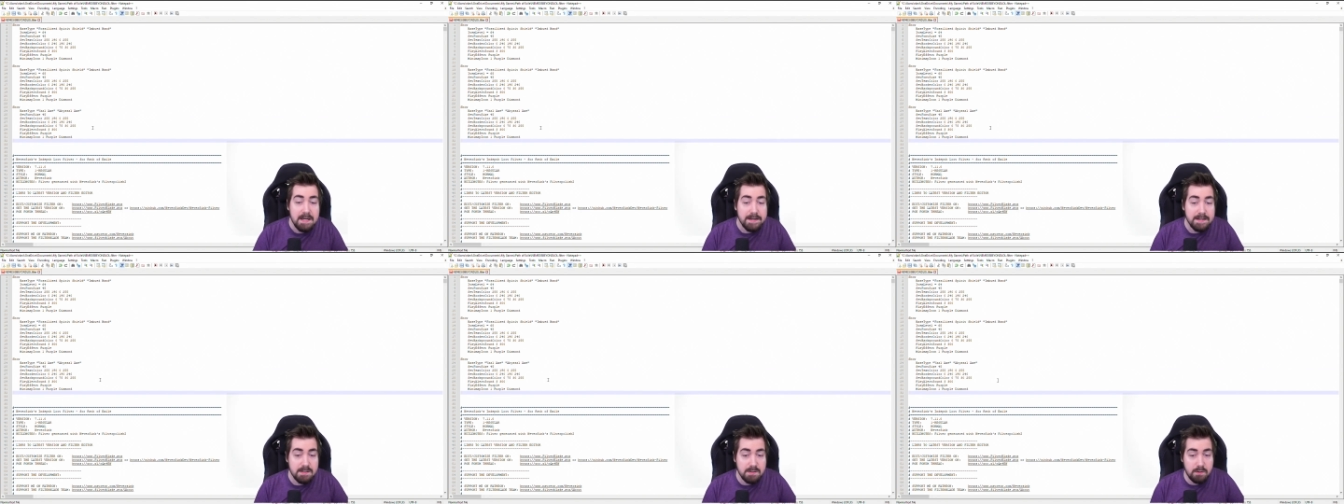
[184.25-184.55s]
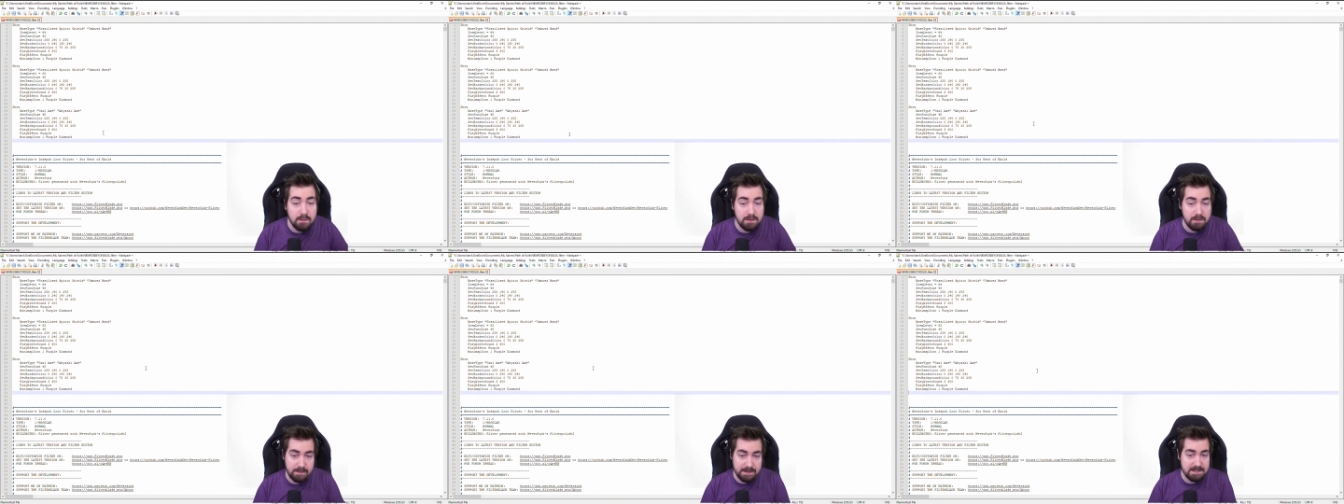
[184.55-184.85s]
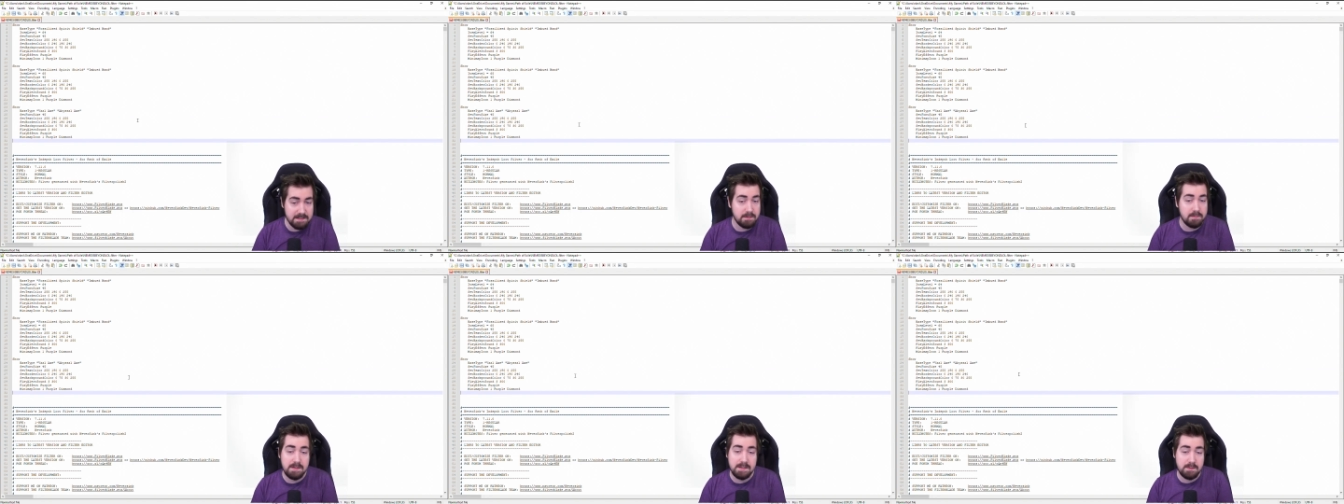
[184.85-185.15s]
So the
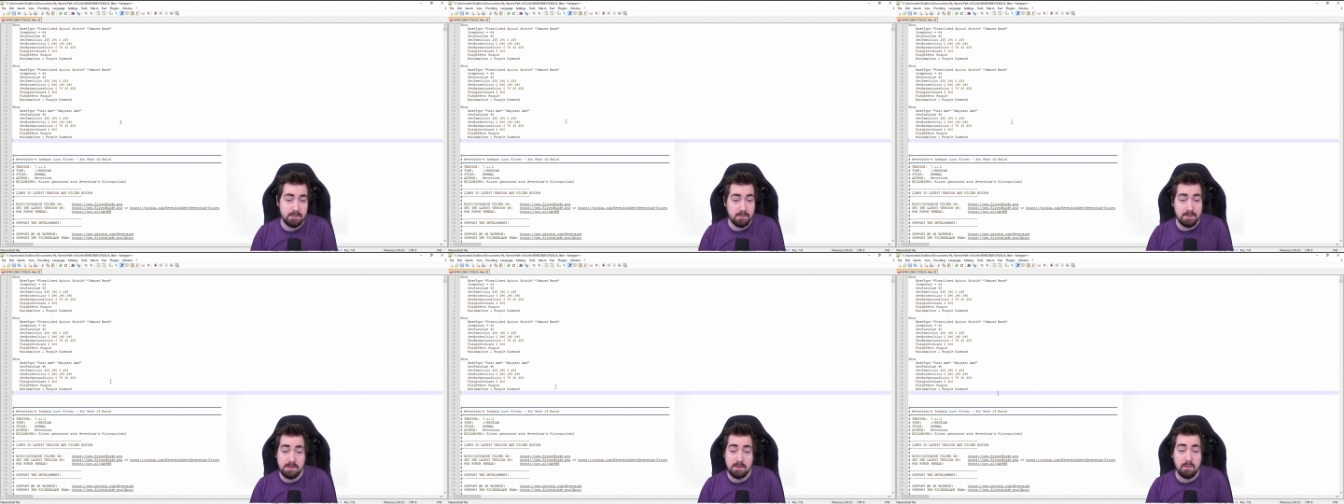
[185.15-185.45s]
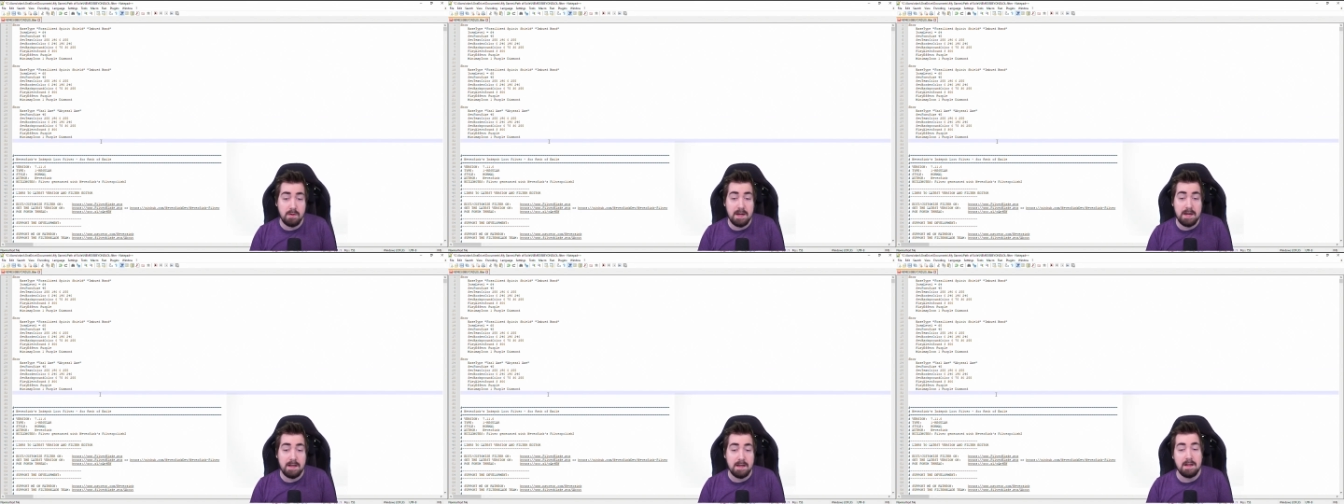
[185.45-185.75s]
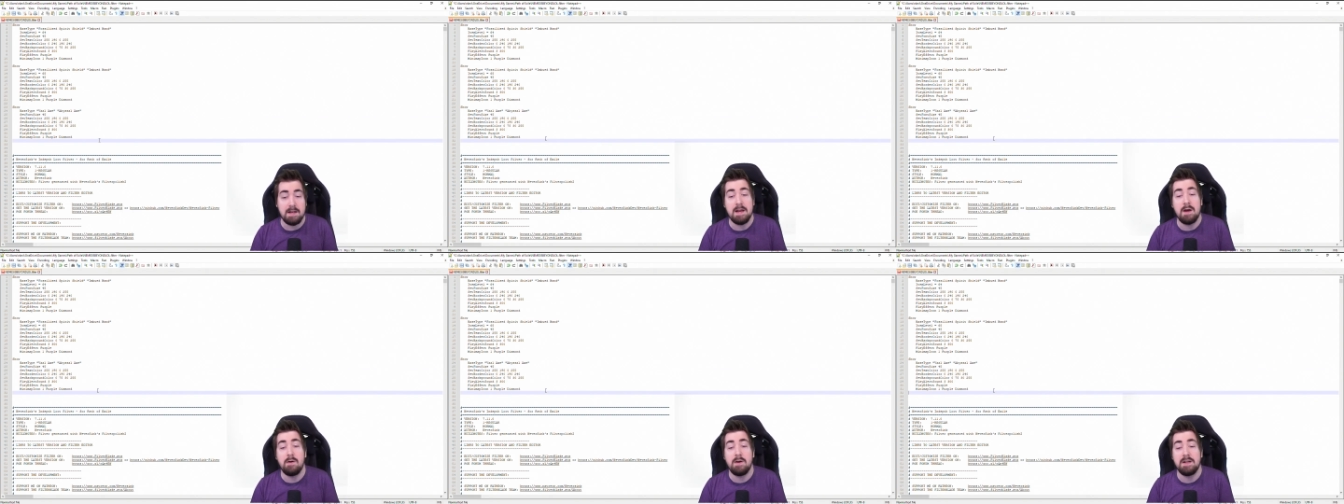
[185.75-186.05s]
rest of this was great.
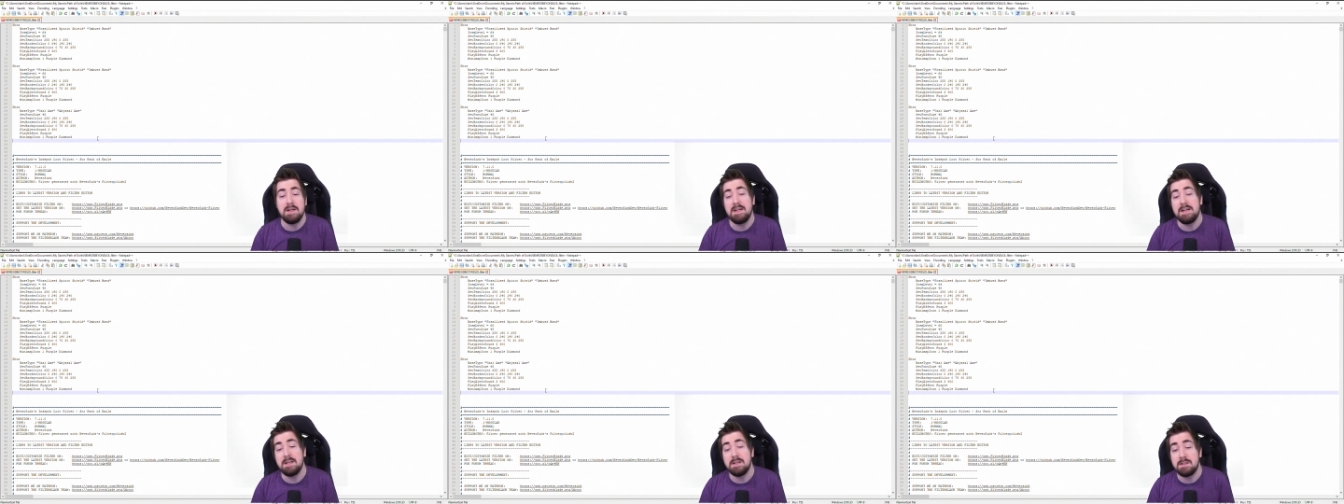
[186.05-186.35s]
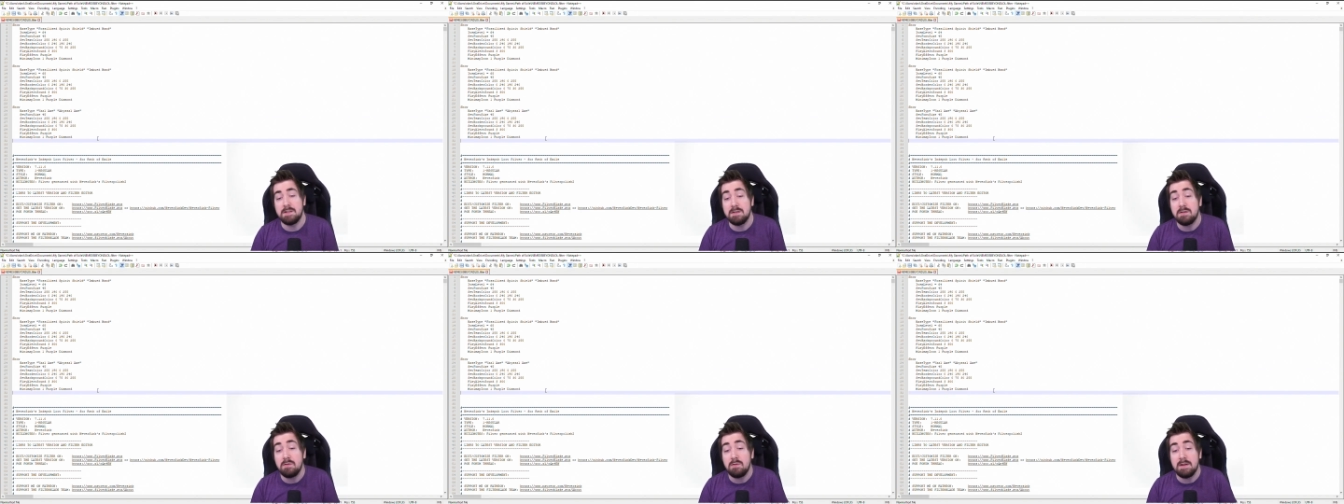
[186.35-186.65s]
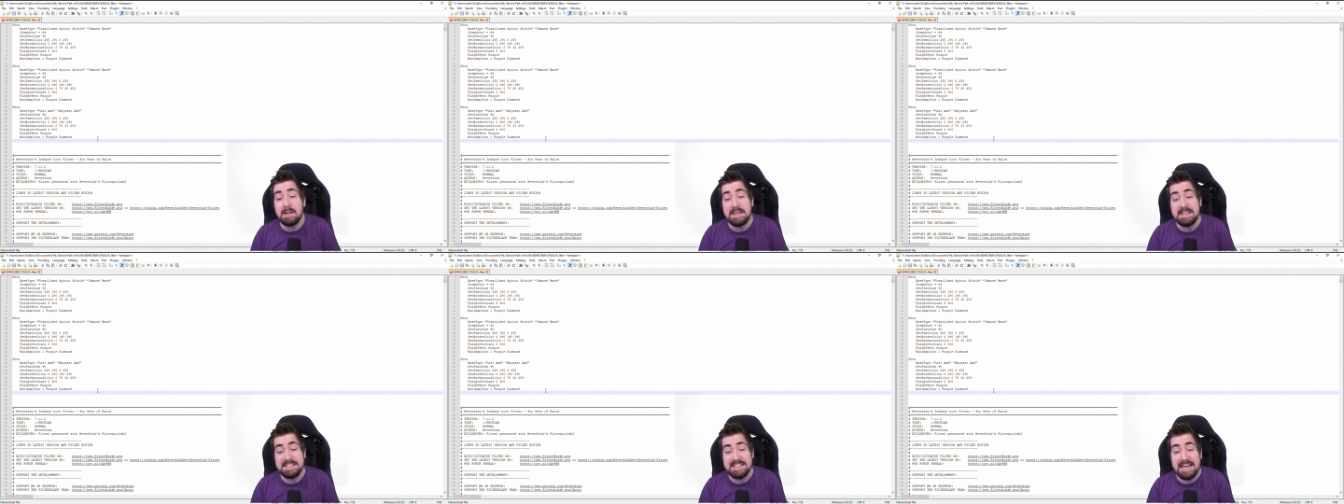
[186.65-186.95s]
And now I needed to do
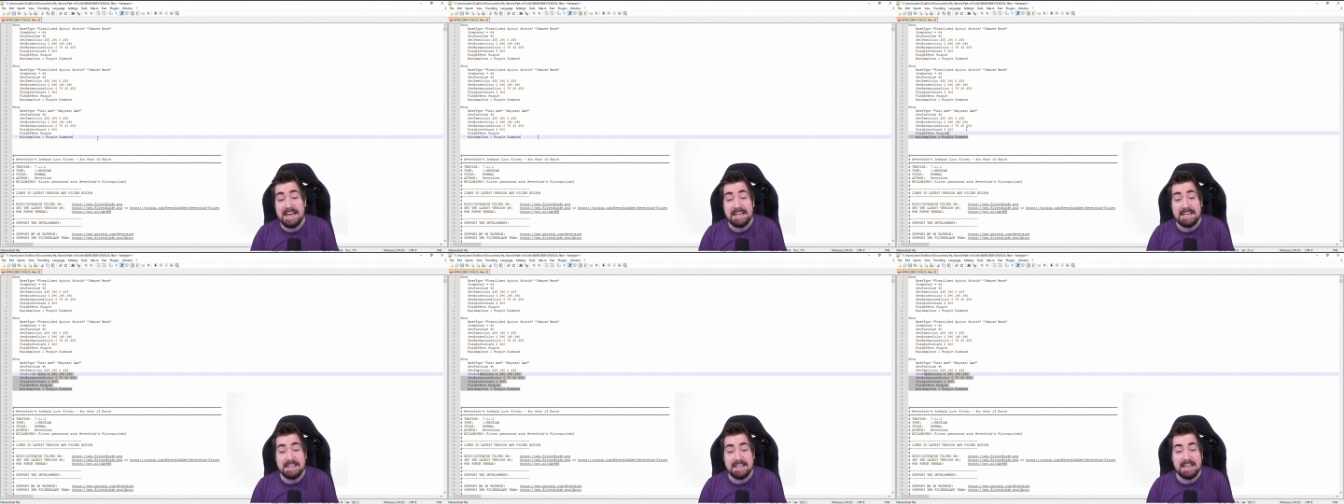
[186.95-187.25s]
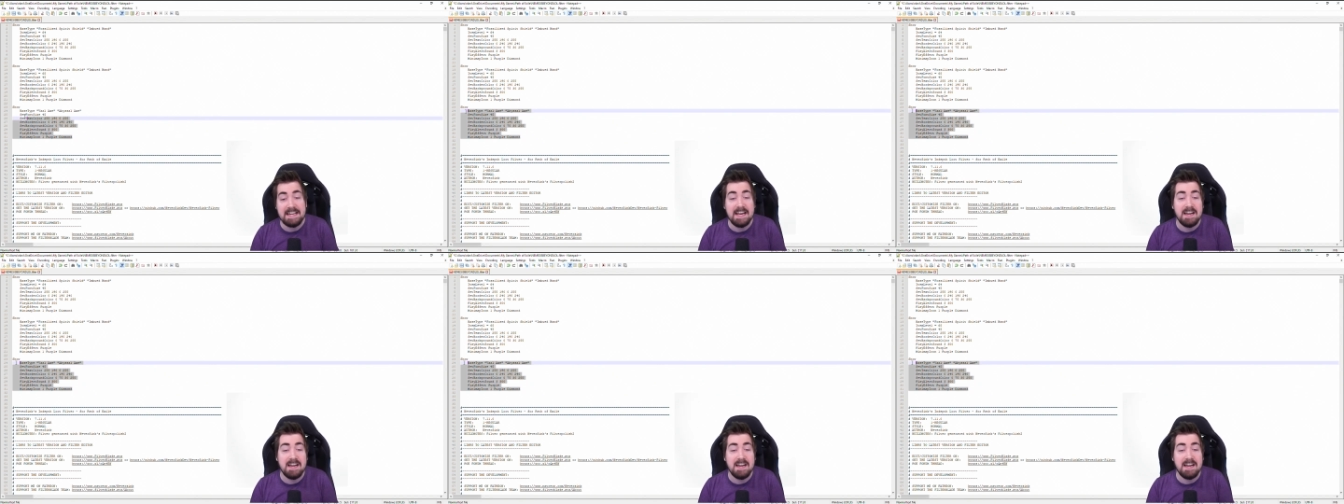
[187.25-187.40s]
less editing.